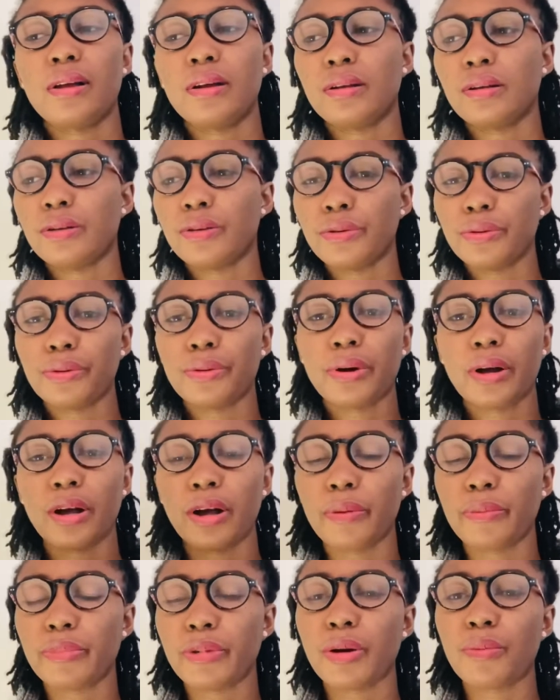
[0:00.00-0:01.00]
you
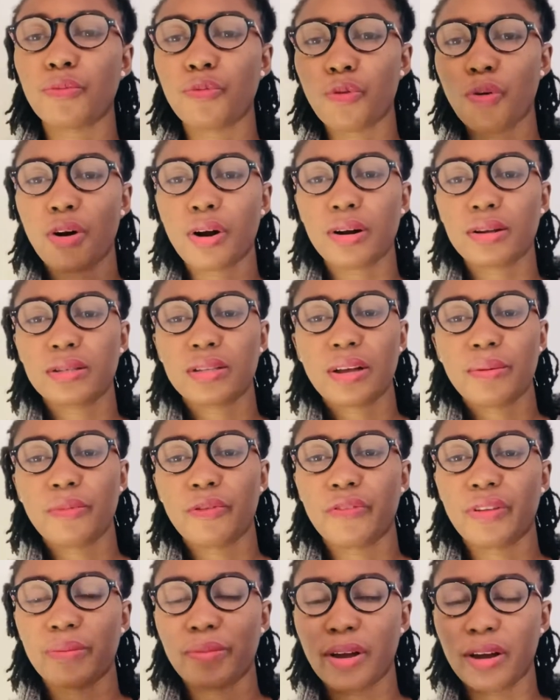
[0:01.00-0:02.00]
help them walk. Some of
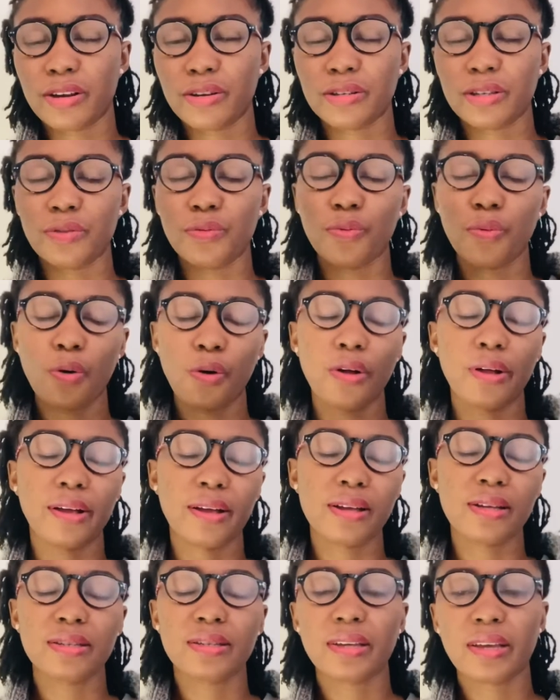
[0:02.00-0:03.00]
them are using
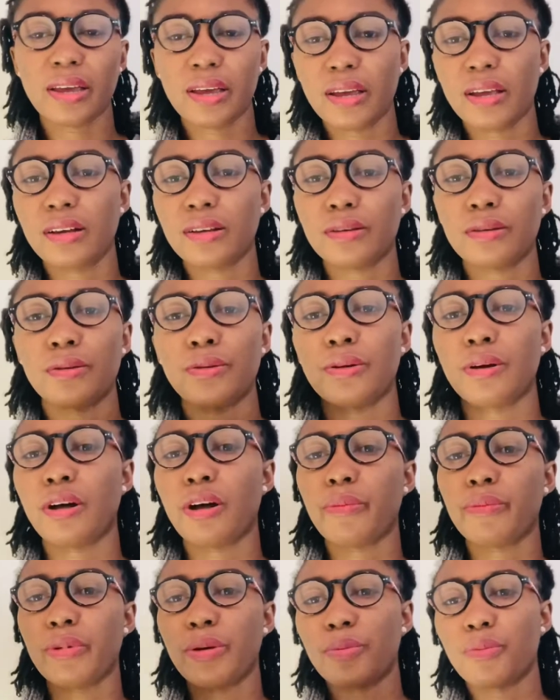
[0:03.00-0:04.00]
walkers cane. You
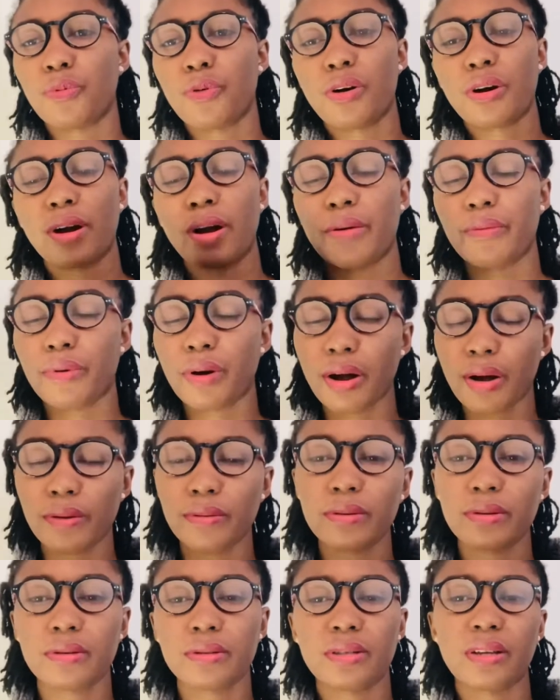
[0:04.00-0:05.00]
help them walk
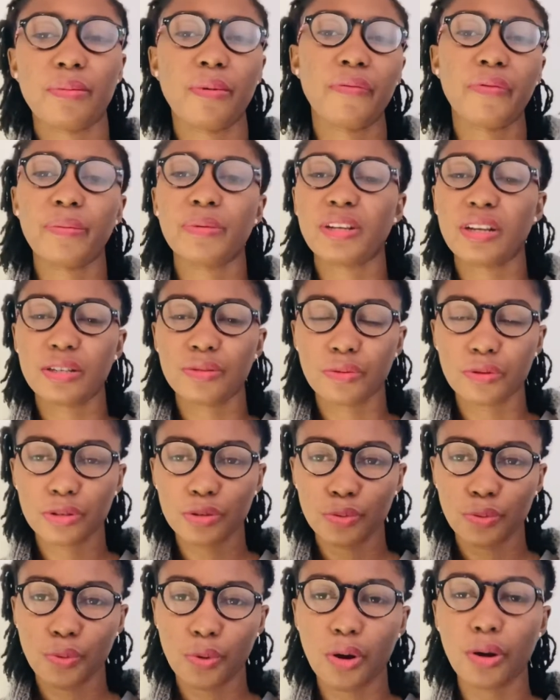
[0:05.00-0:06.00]
around. Some of them just want to
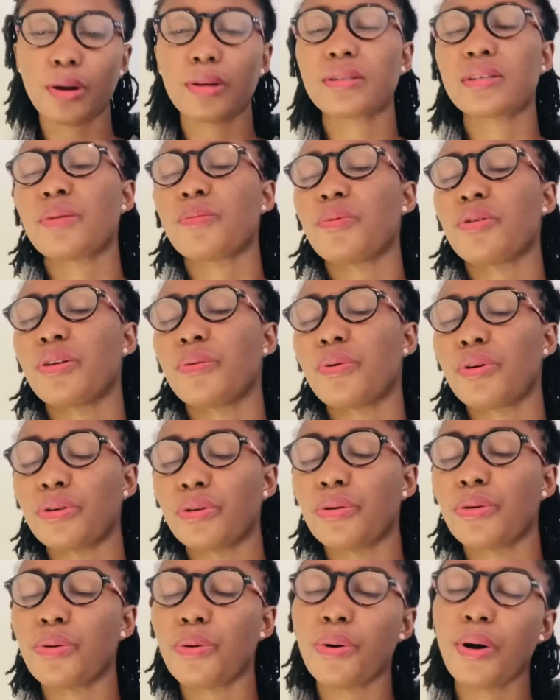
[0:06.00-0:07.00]
walk. Some of them want
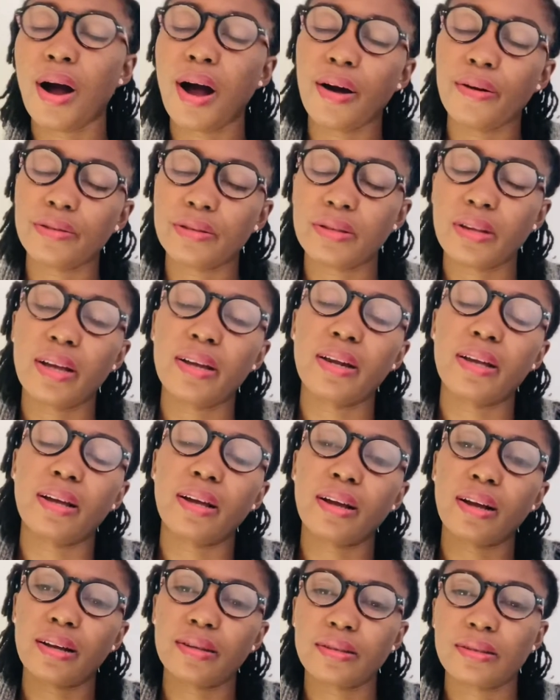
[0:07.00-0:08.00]
to go outside and
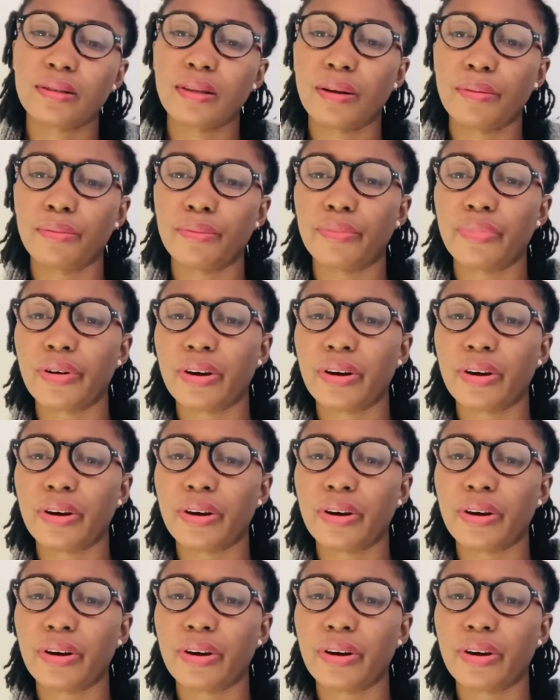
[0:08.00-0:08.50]
catch some